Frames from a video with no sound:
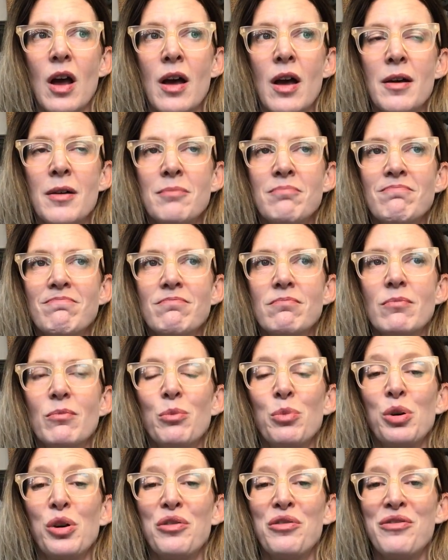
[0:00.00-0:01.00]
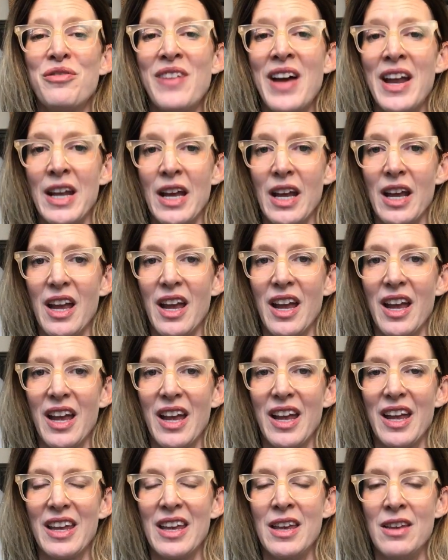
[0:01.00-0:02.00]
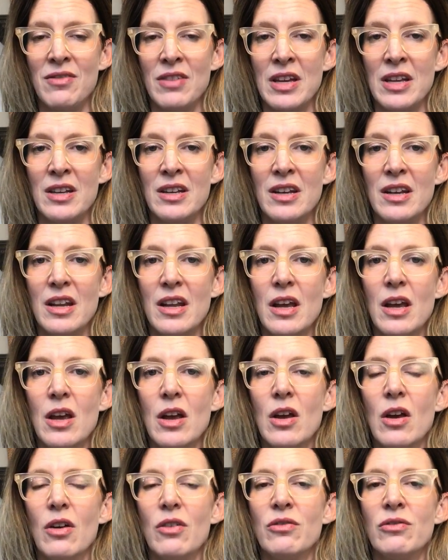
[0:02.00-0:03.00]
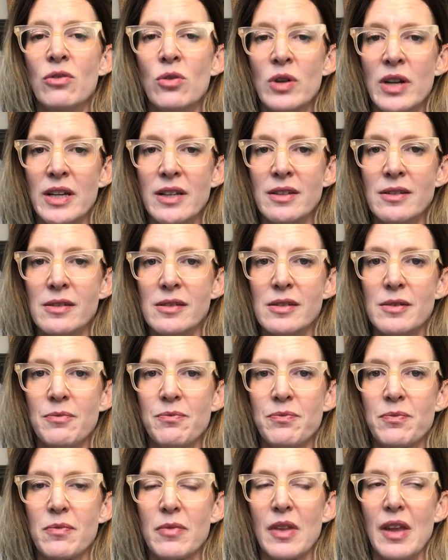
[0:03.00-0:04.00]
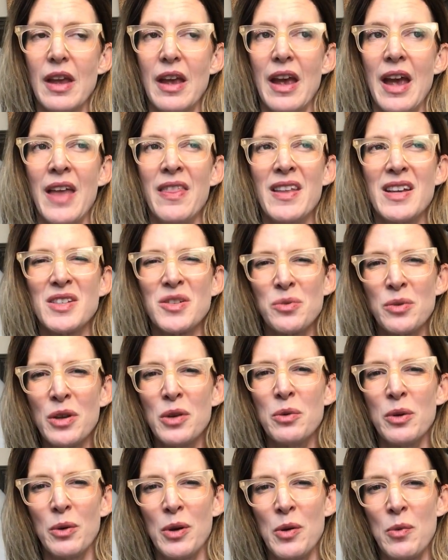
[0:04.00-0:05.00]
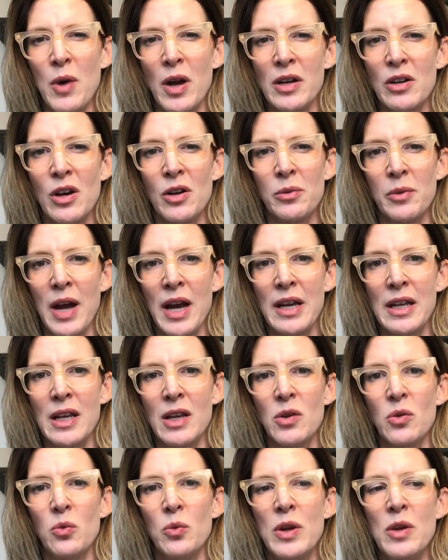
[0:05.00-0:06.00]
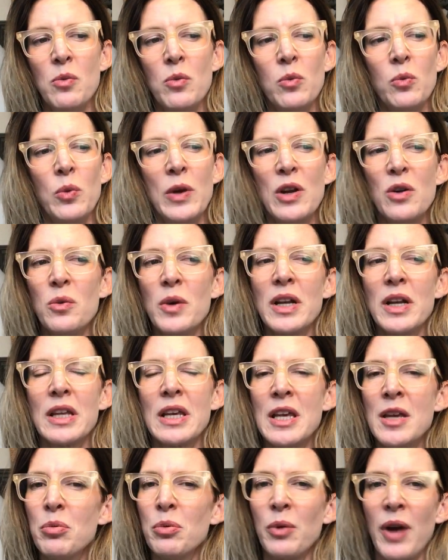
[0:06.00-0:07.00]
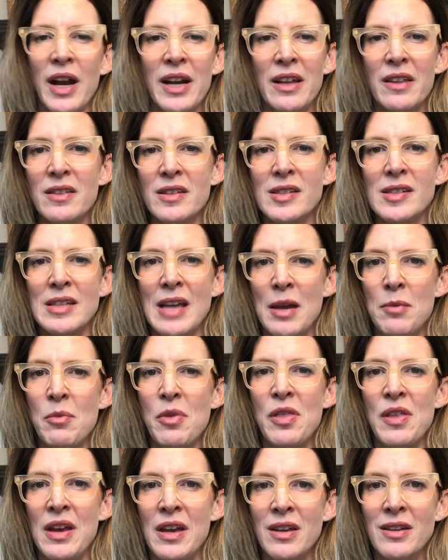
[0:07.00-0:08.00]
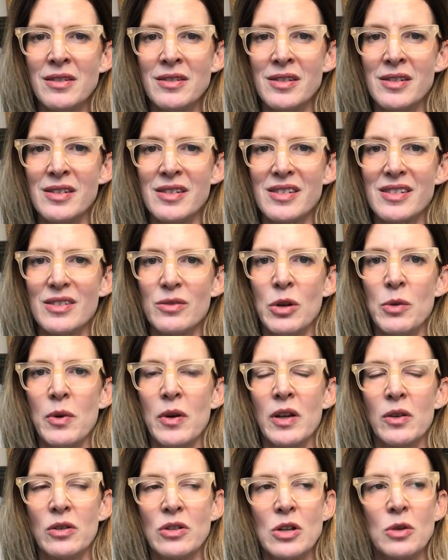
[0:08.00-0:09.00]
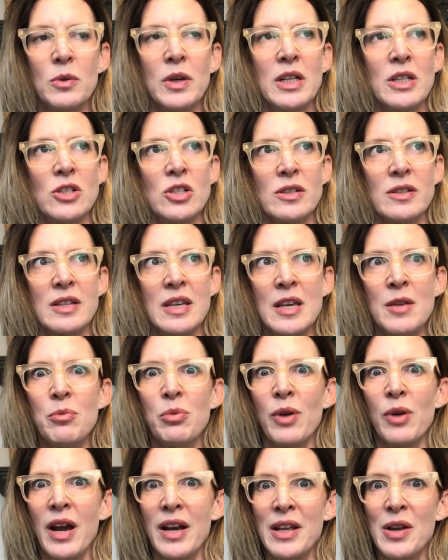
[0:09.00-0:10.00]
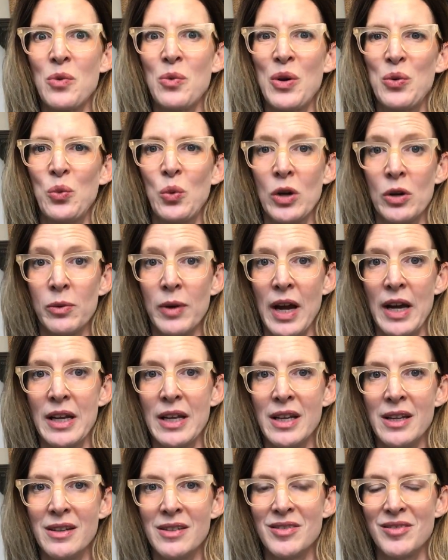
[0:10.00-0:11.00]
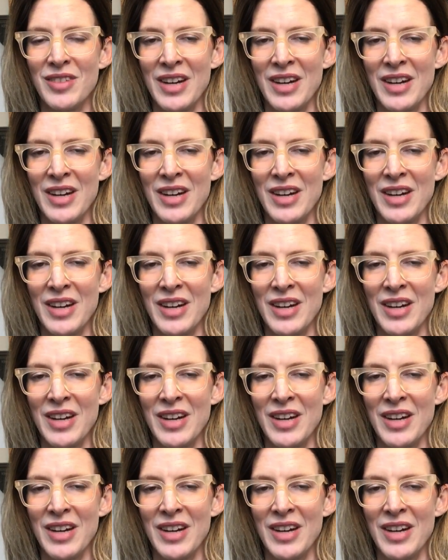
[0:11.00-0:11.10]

um, prophetic, even voice. And that's really what we want in our writing. We, we don't want to keep writing the same things. We want, don't want to just keep writing what we're writing,